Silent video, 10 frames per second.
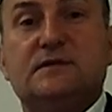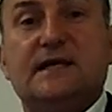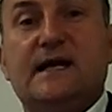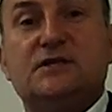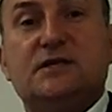
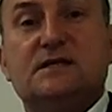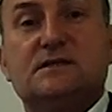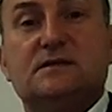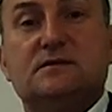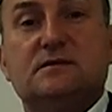teenage
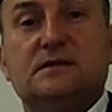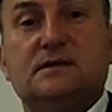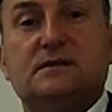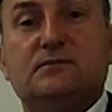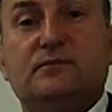years
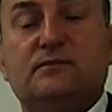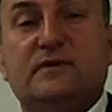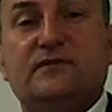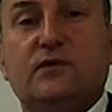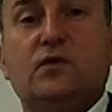and
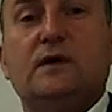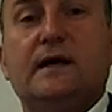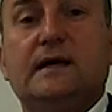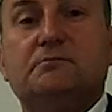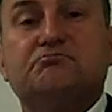
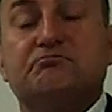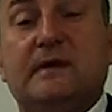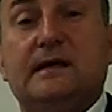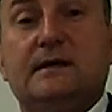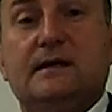before
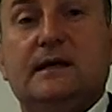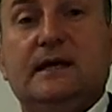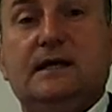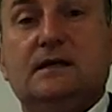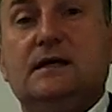
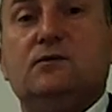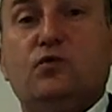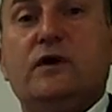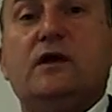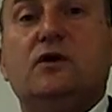in
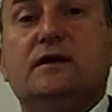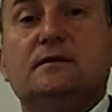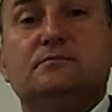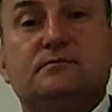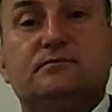working on
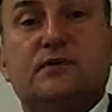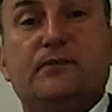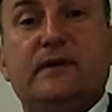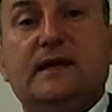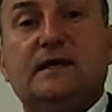a
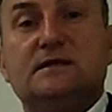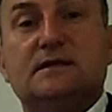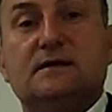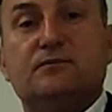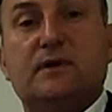property, and
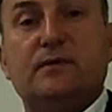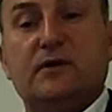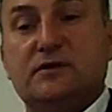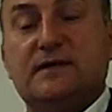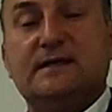probably
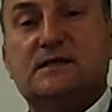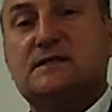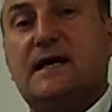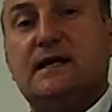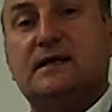got to
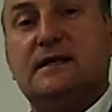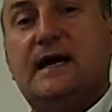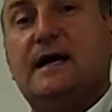understand at a